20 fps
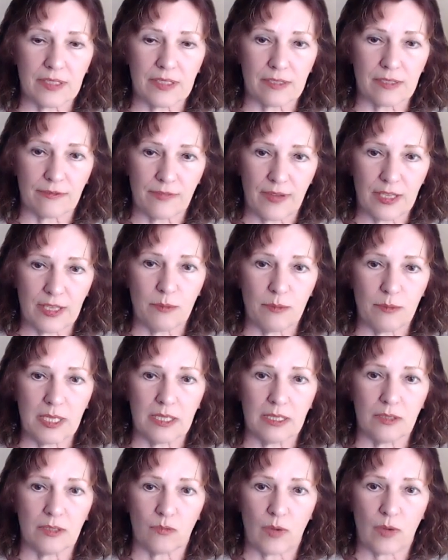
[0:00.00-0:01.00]

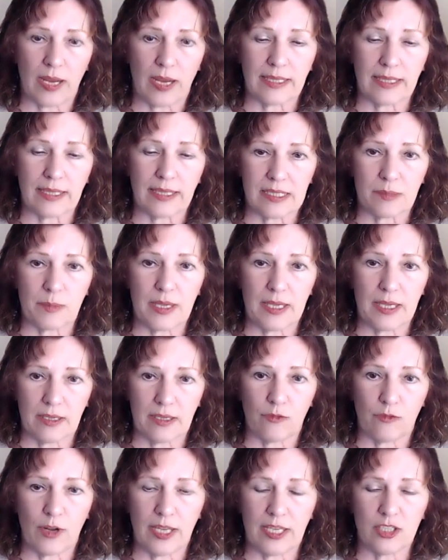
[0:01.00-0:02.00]
fundamental right that's being
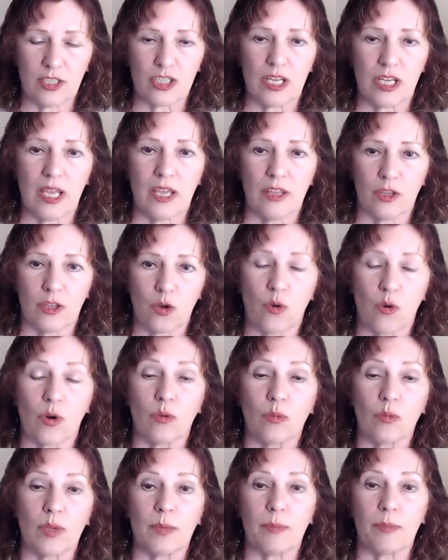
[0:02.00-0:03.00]
infringed, the
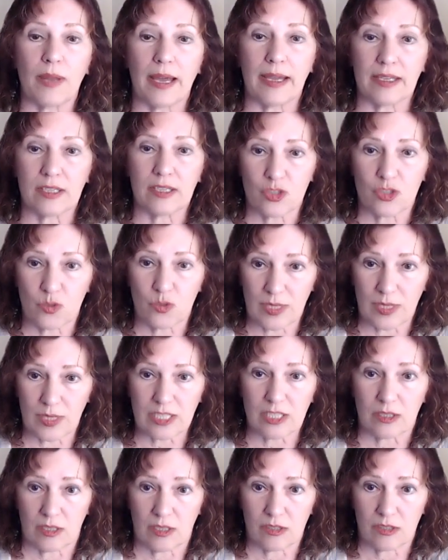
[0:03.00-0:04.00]
court will apply a
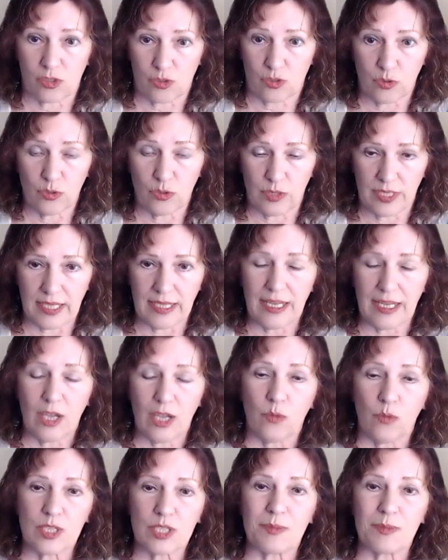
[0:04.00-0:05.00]
strict scrutiny,
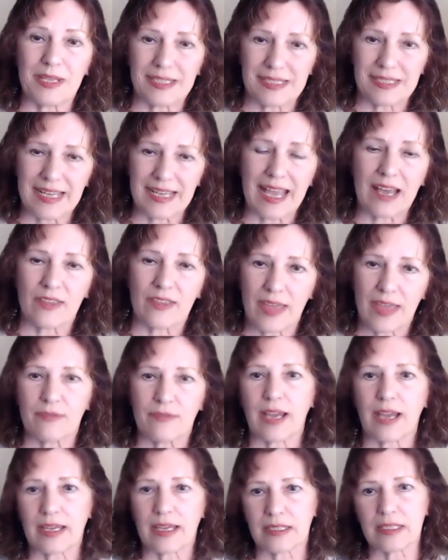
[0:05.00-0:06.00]
which means now
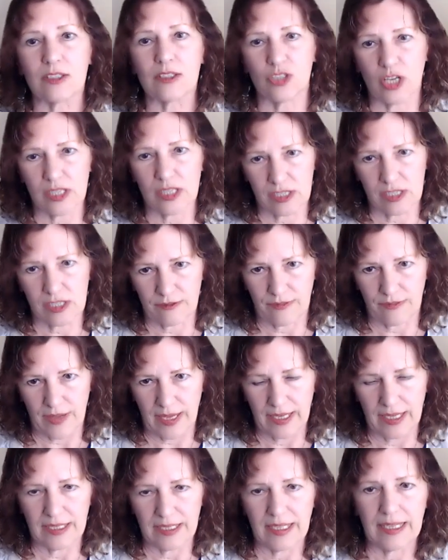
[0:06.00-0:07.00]
they've got to justify
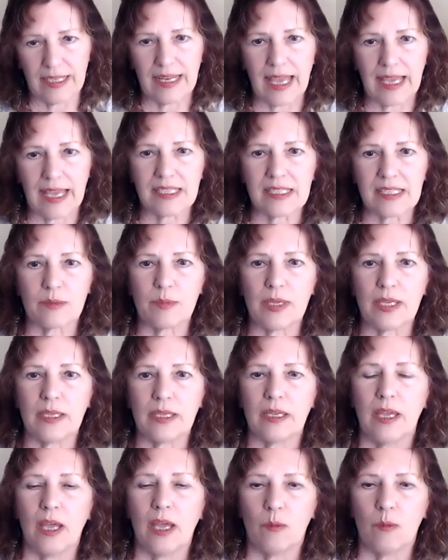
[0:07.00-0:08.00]
it. It has to
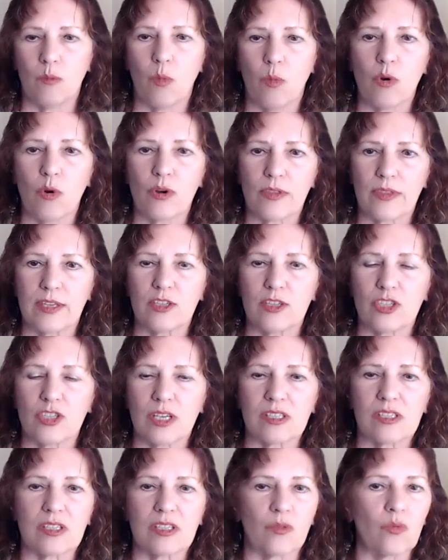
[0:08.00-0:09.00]
be more than
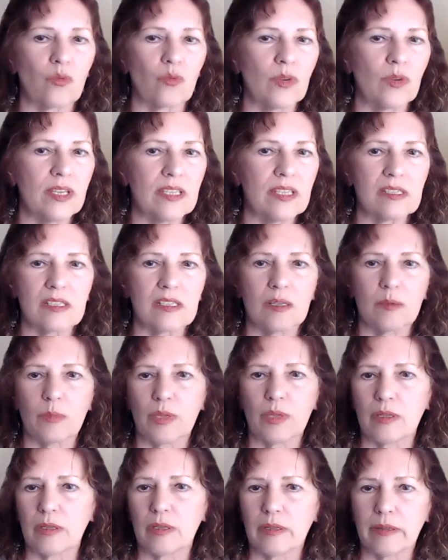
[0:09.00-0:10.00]
just a
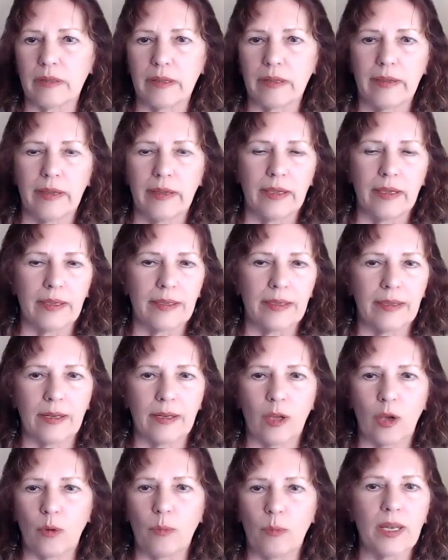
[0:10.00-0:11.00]
reasonable,
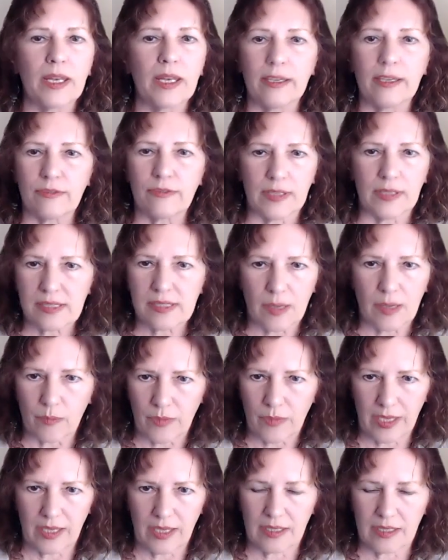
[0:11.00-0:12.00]
belief in
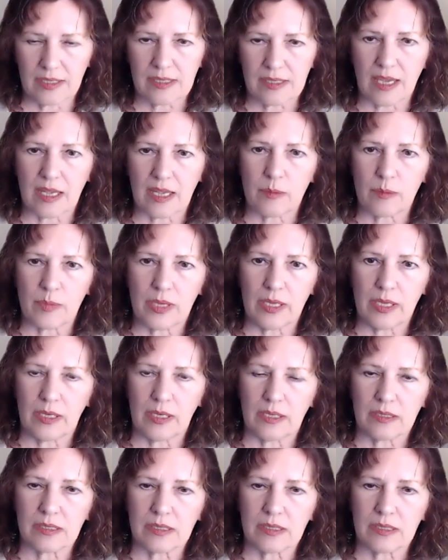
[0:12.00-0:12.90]
something. It's got to be